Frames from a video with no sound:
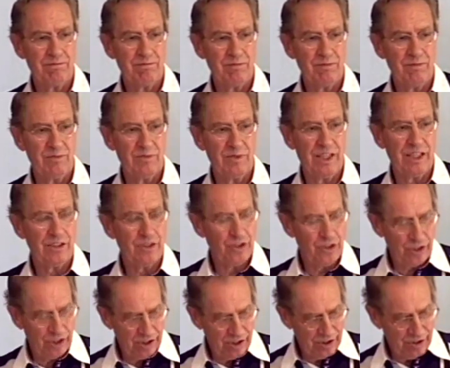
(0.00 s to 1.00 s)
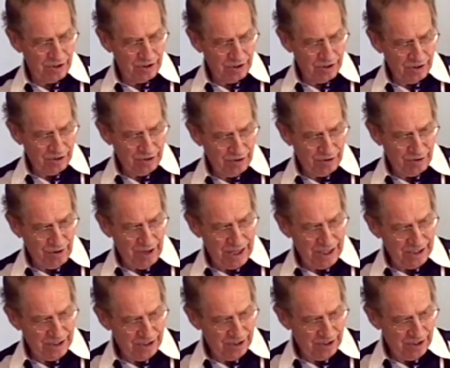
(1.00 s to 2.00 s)
That Jesus
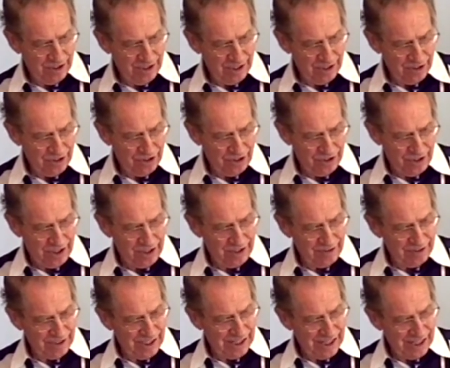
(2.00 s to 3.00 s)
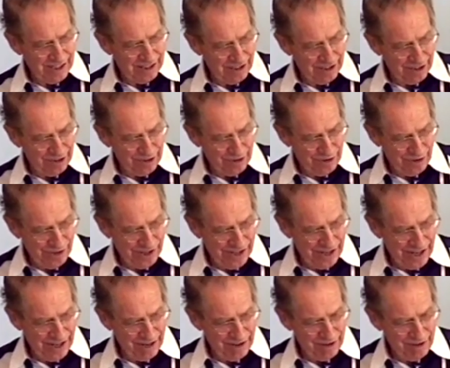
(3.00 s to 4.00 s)
Christ, the Son of God, the
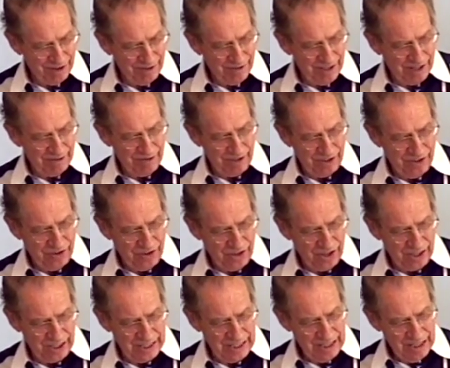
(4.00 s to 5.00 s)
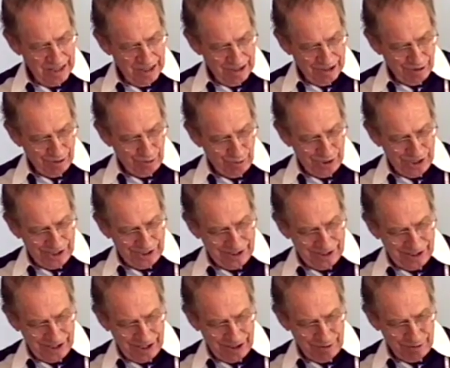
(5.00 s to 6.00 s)
creator of everything, went to
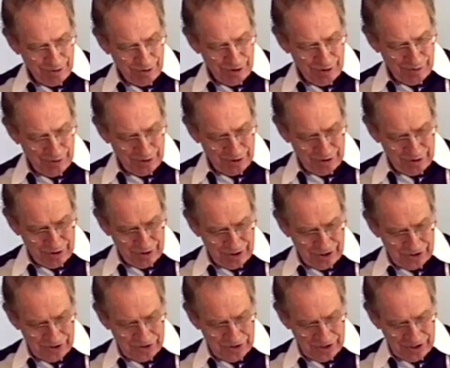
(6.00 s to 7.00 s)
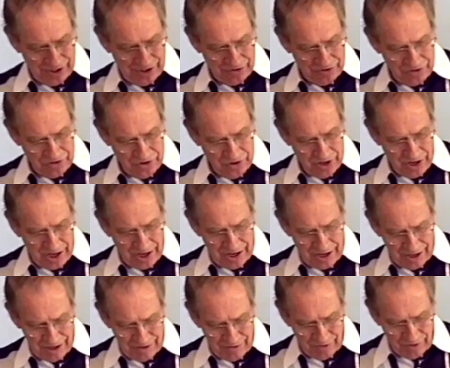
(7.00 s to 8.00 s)
that Roman cross and
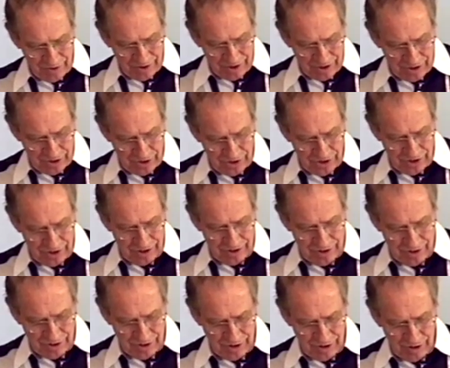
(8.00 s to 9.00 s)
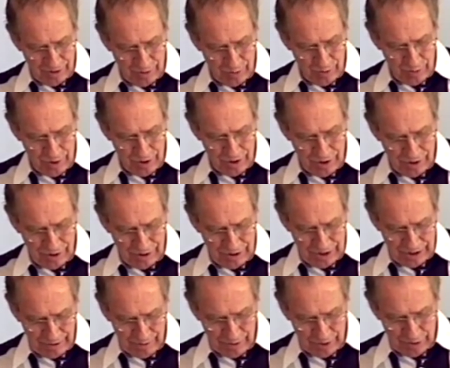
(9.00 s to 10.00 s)
died for the sins of the world. He
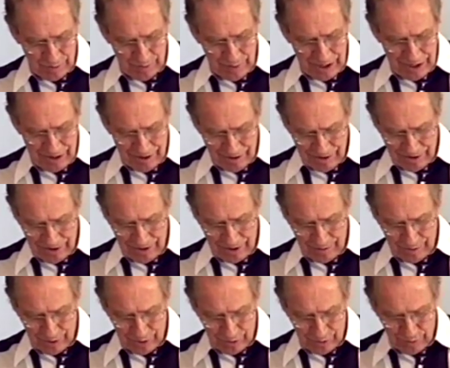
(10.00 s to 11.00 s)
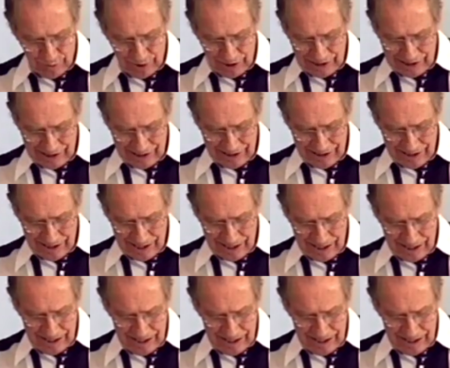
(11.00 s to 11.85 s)
was buried, he was really dead,